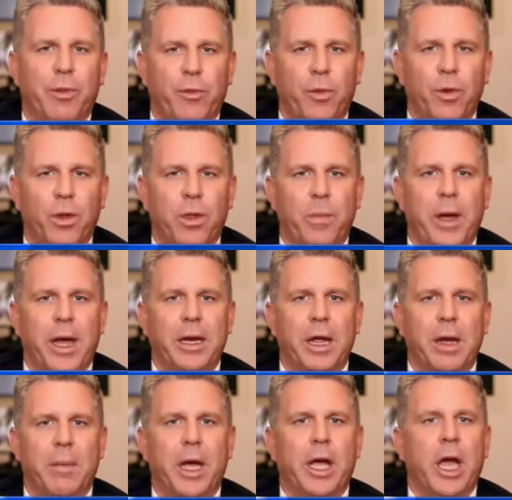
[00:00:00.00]
before the
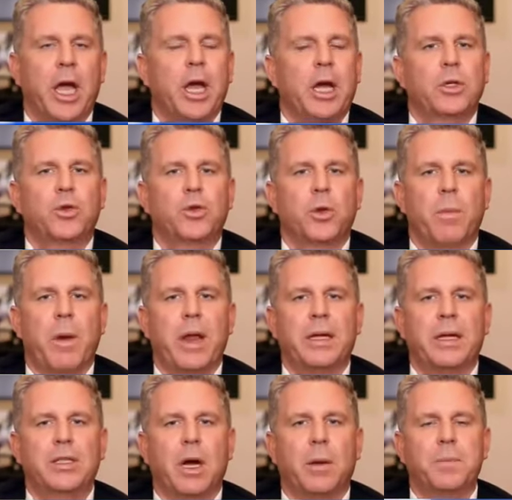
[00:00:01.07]
pandemic,
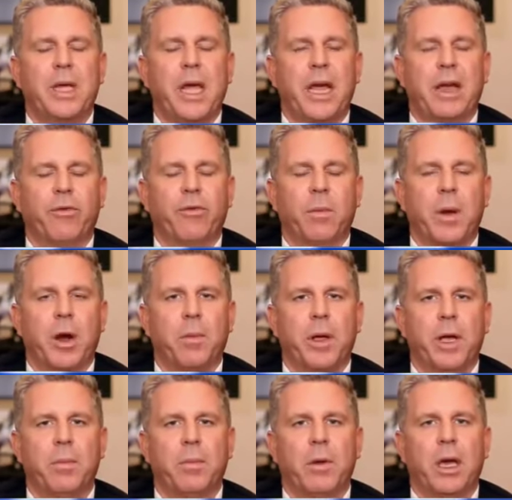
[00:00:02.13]
tremendous uptake from
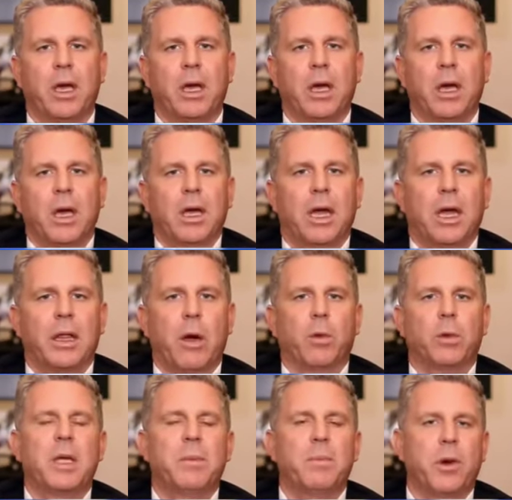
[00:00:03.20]
Airbnb. And they were
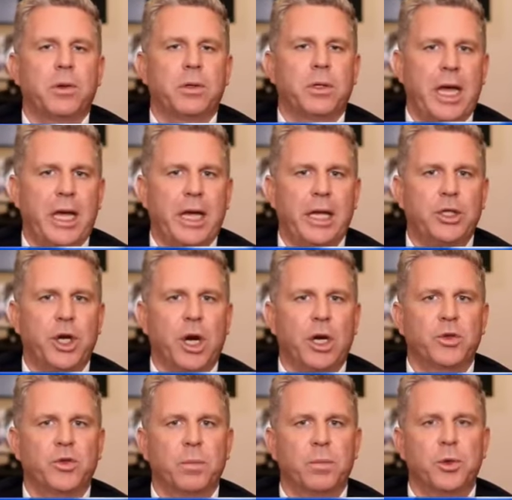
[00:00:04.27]
both taking shares
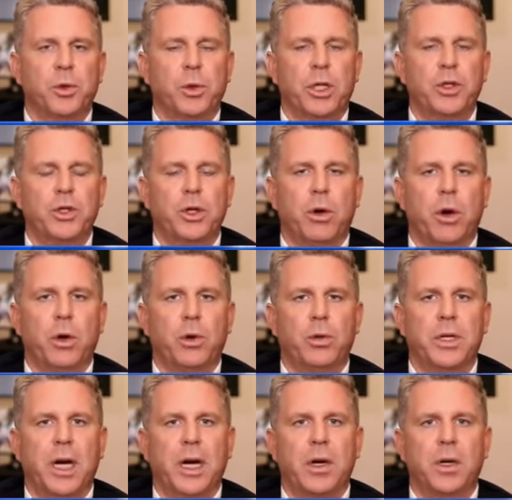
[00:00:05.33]
from traditional
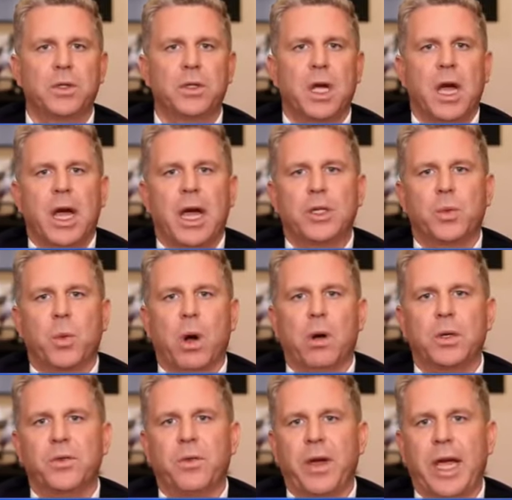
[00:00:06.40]
hotels as well
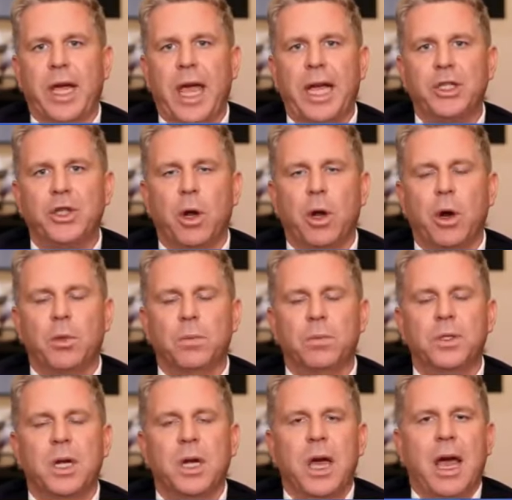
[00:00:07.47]
as vacation
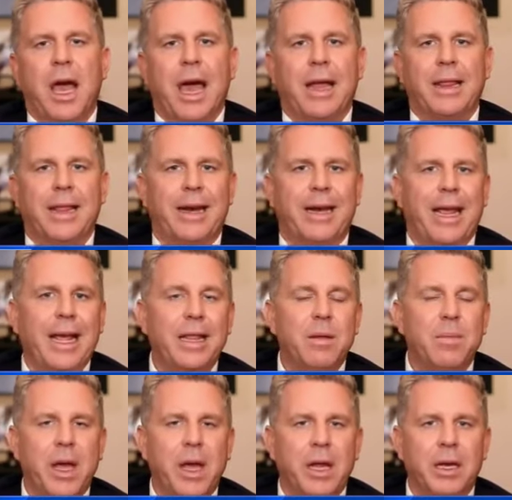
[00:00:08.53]
homes. And then in the
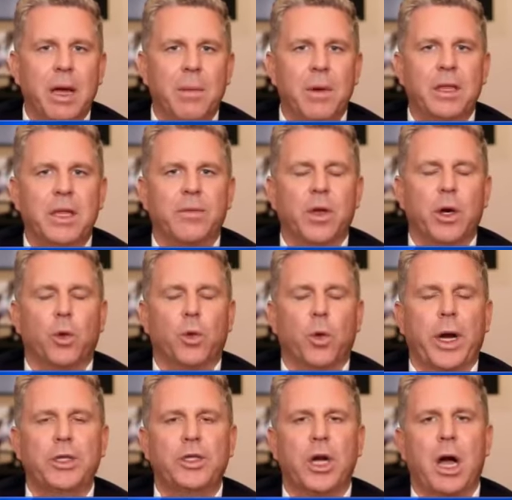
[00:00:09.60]
pandemic, they've done a
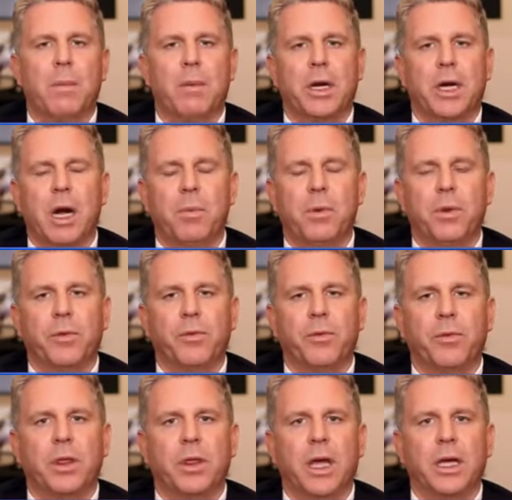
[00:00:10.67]
great job on a couple of
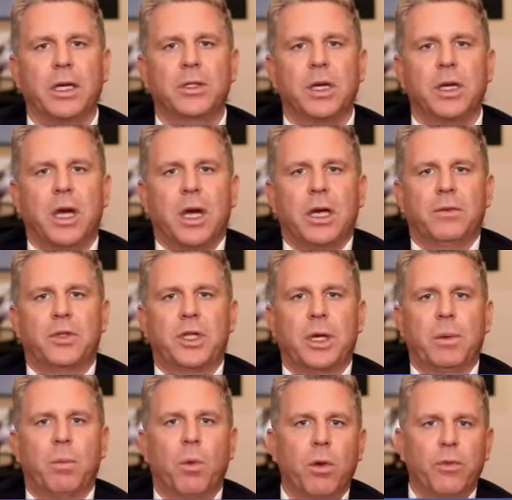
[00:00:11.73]
different things. You've
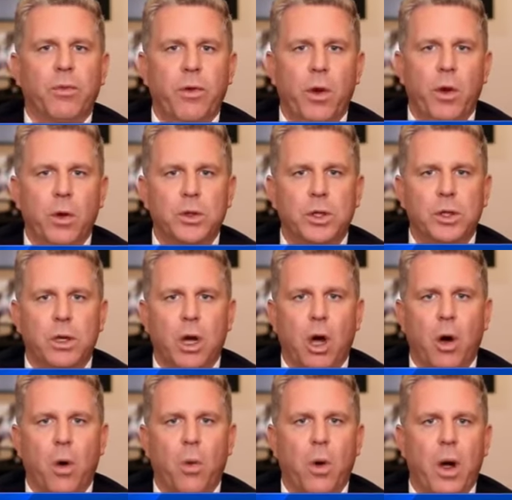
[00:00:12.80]
seen more folks
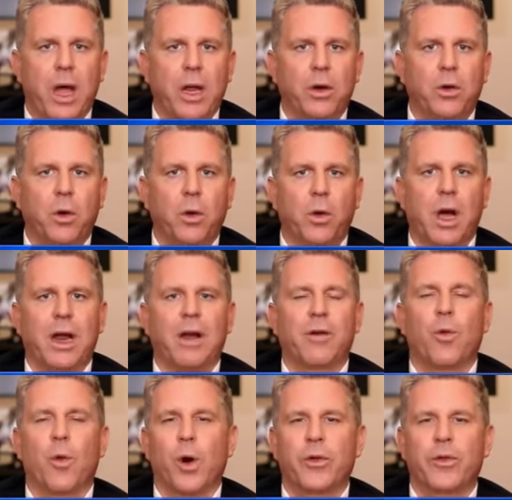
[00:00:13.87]
go and do kind of
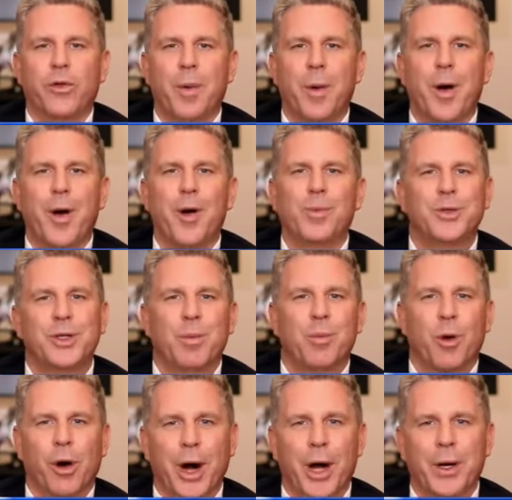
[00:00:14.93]
work from home
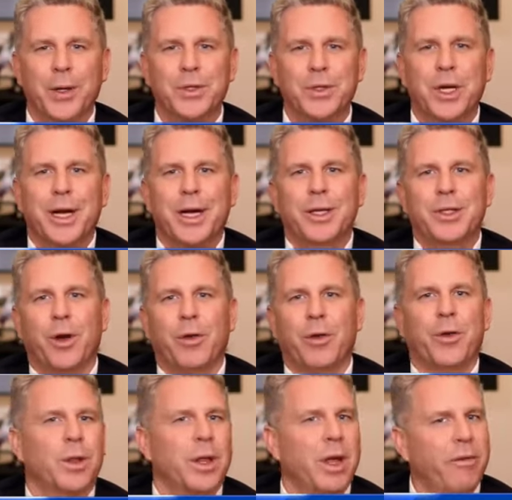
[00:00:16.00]
somewhere else. So if you're
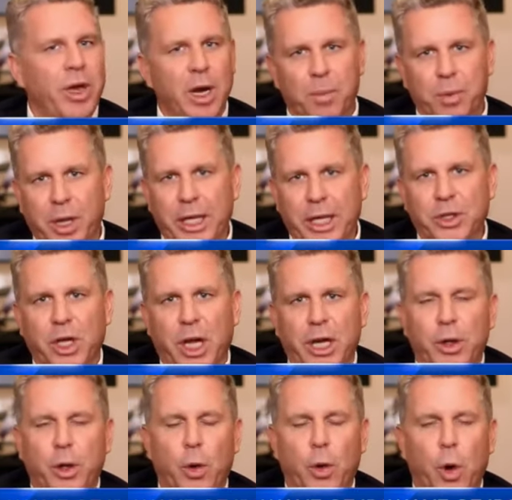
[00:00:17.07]
living in a place like
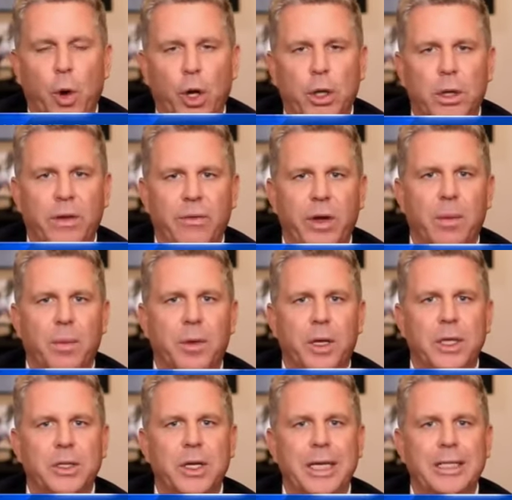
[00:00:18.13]
New York, living in a
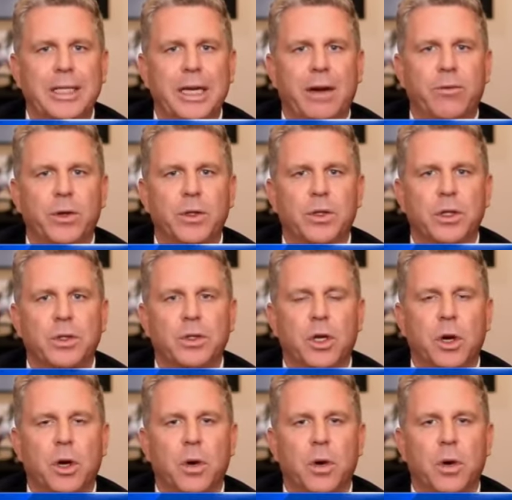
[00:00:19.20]
place like San Francisco,